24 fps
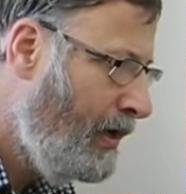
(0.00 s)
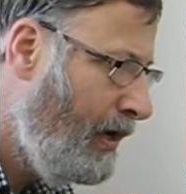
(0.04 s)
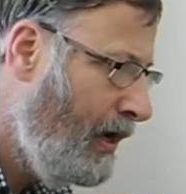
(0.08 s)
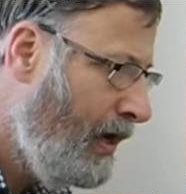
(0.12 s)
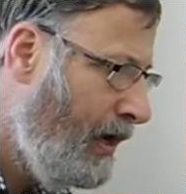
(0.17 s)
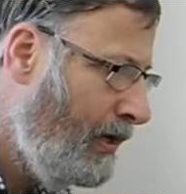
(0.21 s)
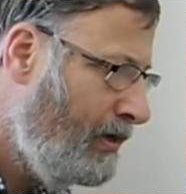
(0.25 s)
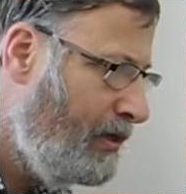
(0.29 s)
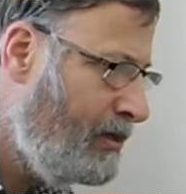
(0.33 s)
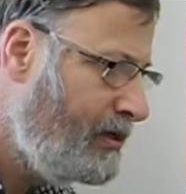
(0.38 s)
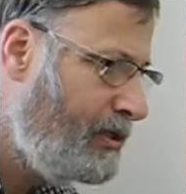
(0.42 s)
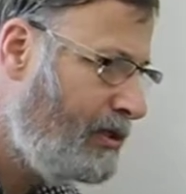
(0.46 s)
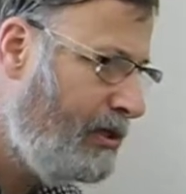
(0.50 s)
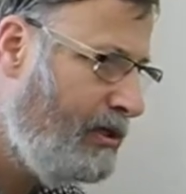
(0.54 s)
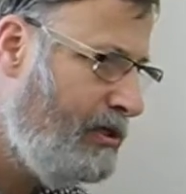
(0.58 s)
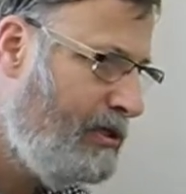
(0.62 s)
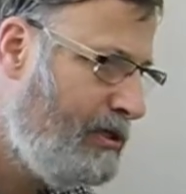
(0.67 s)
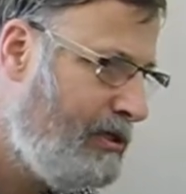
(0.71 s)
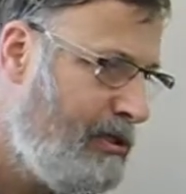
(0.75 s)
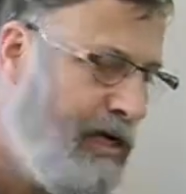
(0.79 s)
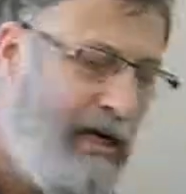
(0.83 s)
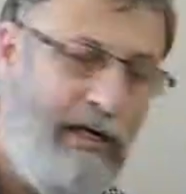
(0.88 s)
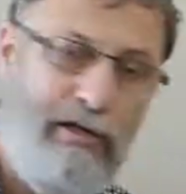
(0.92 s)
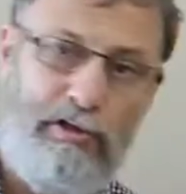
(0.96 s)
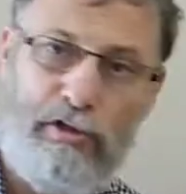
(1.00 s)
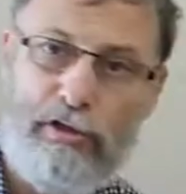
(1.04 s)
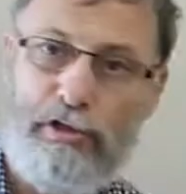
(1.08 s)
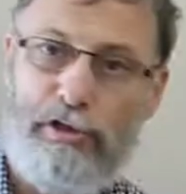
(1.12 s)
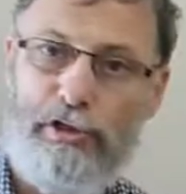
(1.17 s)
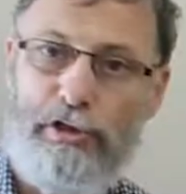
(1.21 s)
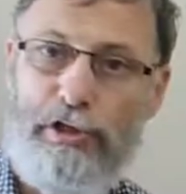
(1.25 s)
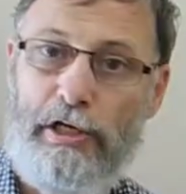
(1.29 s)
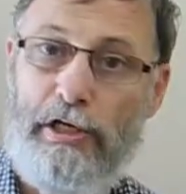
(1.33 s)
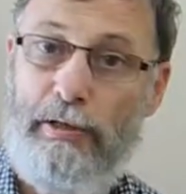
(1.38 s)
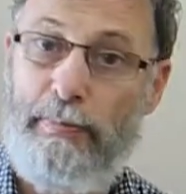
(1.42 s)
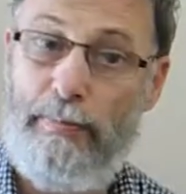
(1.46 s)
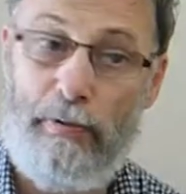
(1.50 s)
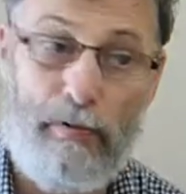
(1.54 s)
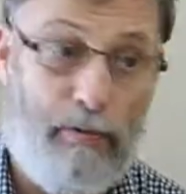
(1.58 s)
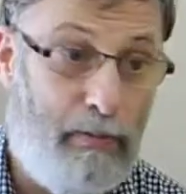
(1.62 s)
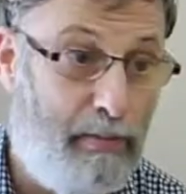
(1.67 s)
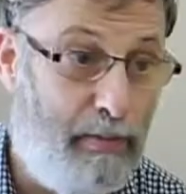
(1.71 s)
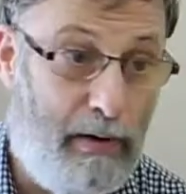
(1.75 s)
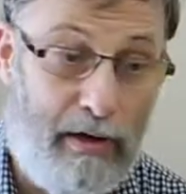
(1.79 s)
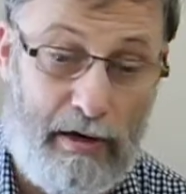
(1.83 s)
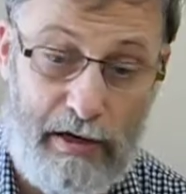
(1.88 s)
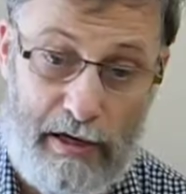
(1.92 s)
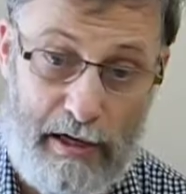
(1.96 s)
And as I say, the sheep will
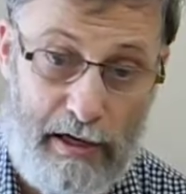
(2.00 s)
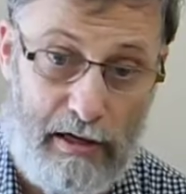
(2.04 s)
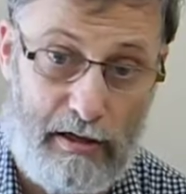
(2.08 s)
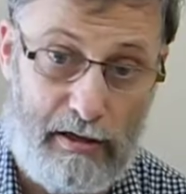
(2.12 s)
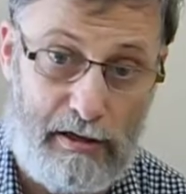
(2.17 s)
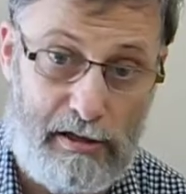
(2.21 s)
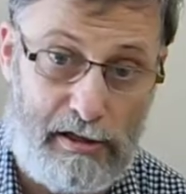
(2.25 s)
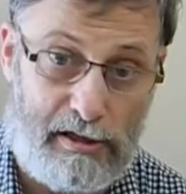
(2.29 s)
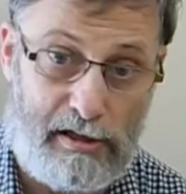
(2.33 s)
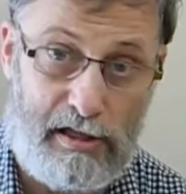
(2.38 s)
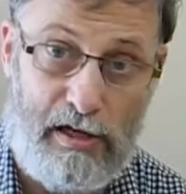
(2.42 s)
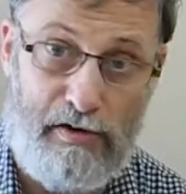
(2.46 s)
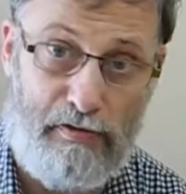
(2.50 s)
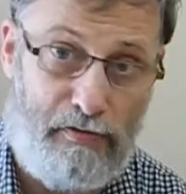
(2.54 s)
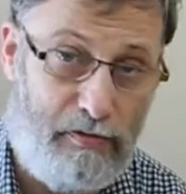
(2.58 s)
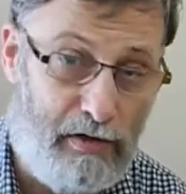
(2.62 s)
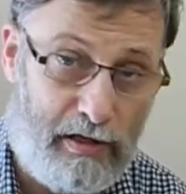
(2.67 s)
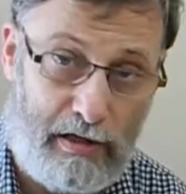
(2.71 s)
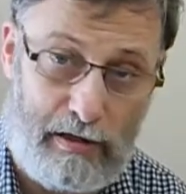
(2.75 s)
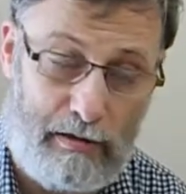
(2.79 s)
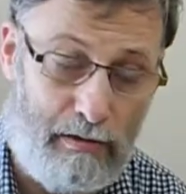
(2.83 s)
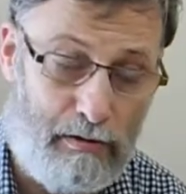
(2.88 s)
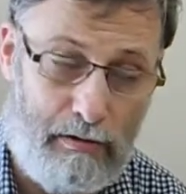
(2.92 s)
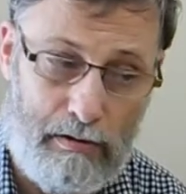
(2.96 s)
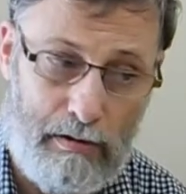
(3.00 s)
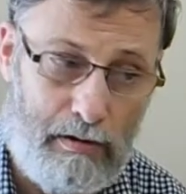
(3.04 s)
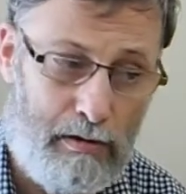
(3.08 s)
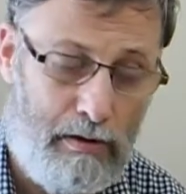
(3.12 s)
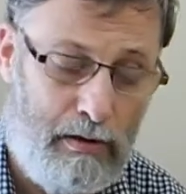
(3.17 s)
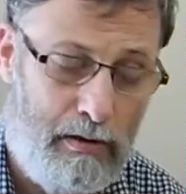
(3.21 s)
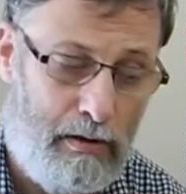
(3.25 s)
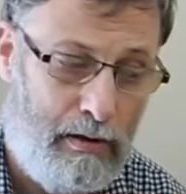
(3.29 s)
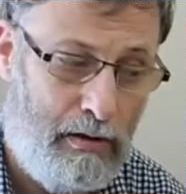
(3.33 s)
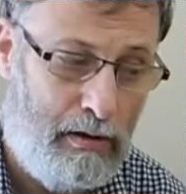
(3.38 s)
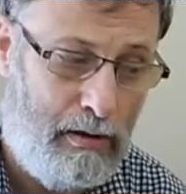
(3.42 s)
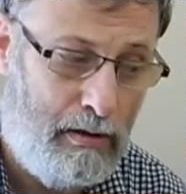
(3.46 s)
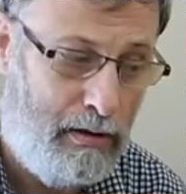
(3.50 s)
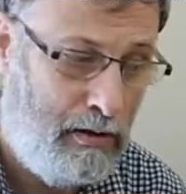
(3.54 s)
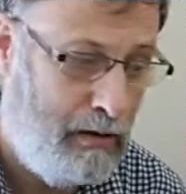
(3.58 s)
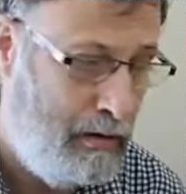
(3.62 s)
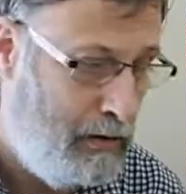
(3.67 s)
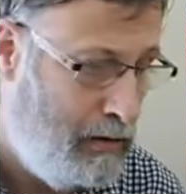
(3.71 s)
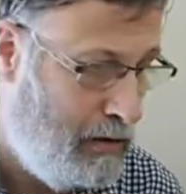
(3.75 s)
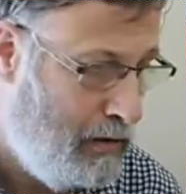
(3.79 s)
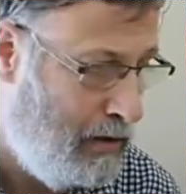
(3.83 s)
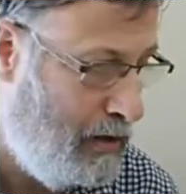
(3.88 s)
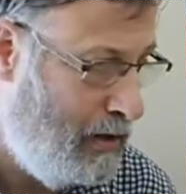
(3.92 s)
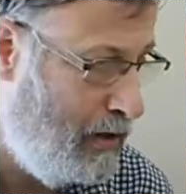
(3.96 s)
buy it because they're fickle,
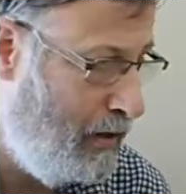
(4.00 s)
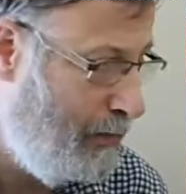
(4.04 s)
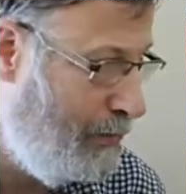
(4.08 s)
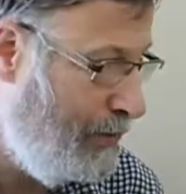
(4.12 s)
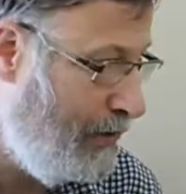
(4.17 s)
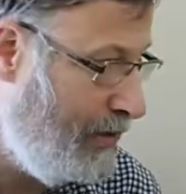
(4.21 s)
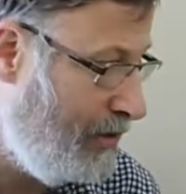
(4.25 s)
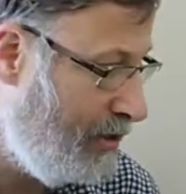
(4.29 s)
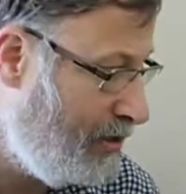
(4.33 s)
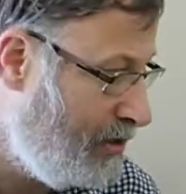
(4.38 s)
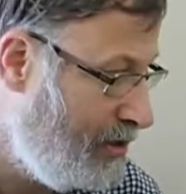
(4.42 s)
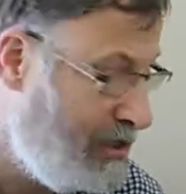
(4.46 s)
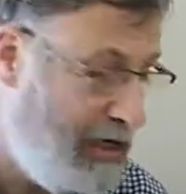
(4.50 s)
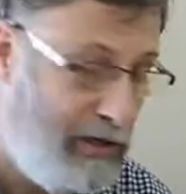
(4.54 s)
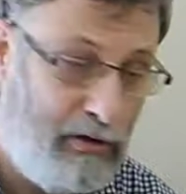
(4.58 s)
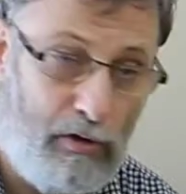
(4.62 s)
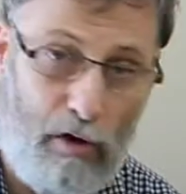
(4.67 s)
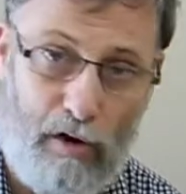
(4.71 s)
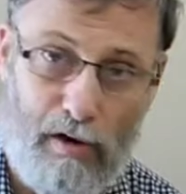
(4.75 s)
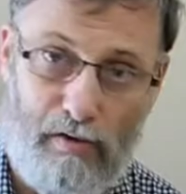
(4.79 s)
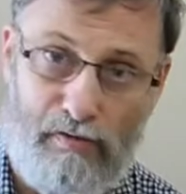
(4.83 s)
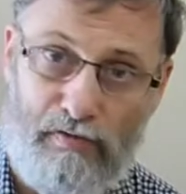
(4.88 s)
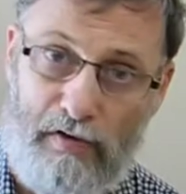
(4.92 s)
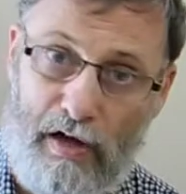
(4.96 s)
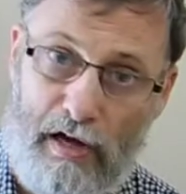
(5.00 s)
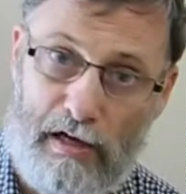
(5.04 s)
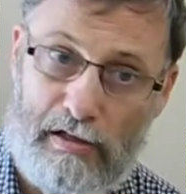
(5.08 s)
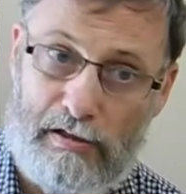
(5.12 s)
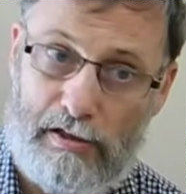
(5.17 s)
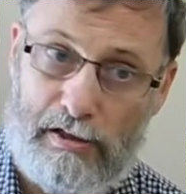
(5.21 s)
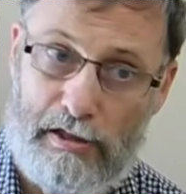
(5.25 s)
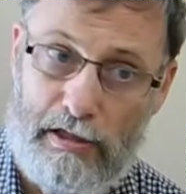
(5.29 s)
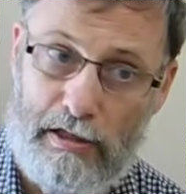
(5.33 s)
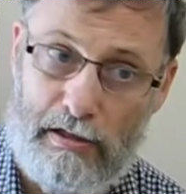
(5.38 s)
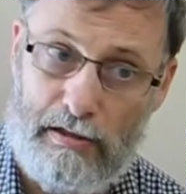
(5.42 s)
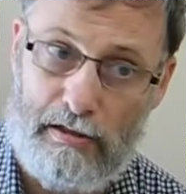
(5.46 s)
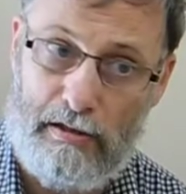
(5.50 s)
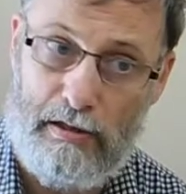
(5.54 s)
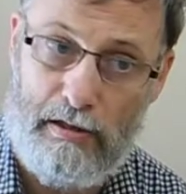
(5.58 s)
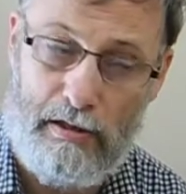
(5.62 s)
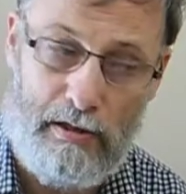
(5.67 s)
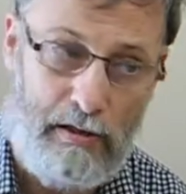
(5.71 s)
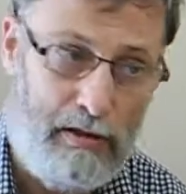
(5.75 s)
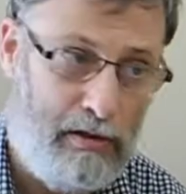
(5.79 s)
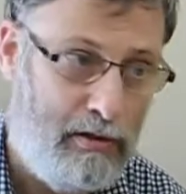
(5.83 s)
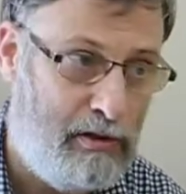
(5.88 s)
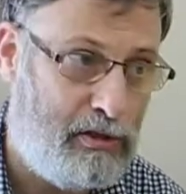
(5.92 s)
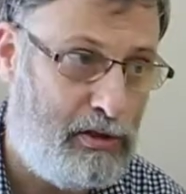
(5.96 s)
because they're not affected.
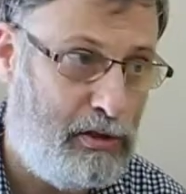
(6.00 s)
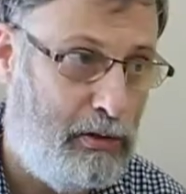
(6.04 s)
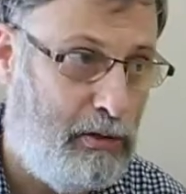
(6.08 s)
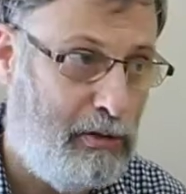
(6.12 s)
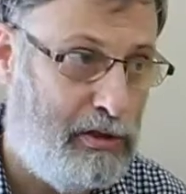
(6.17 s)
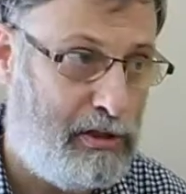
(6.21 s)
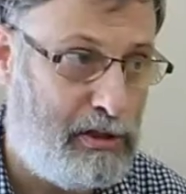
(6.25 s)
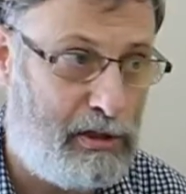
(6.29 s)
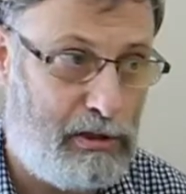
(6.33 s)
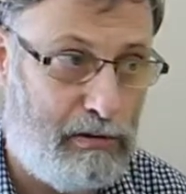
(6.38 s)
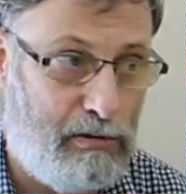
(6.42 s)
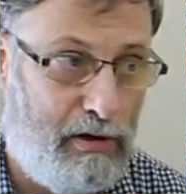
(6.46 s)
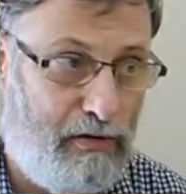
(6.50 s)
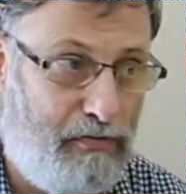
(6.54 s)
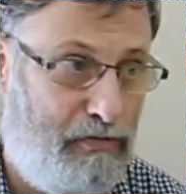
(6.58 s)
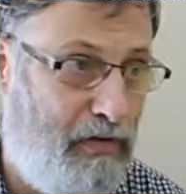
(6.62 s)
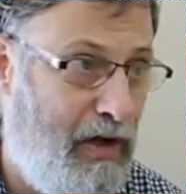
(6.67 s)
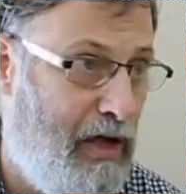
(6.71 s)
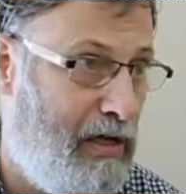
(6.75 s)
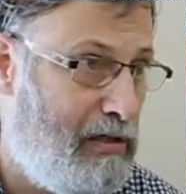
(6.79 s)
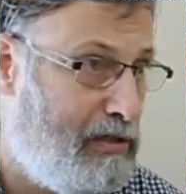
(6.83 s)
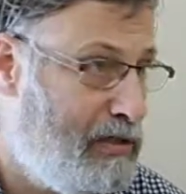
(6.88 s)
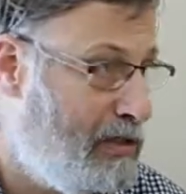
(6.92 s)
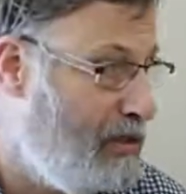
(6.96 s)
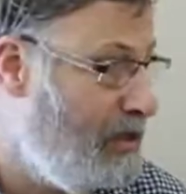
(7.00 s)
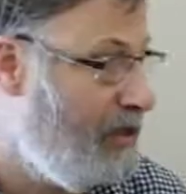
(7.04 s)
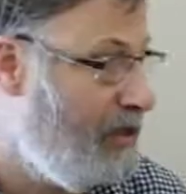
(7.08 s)
As soon as they're affected, they